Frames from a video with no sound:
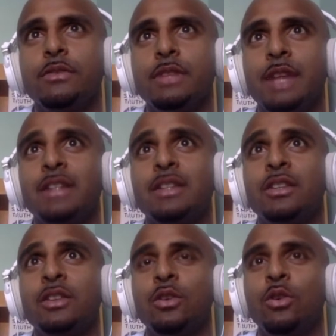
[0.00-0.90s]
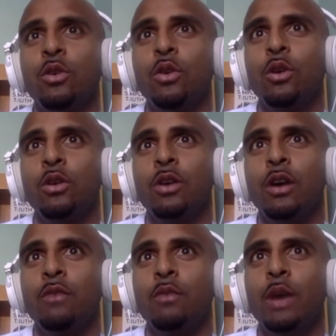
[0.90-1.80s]
get to the core
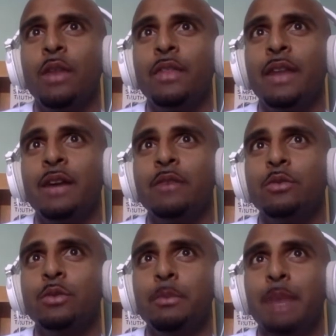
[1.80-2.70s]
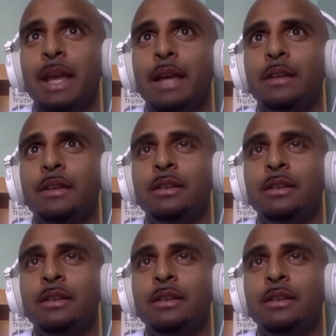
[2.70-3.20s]
of what that would mean.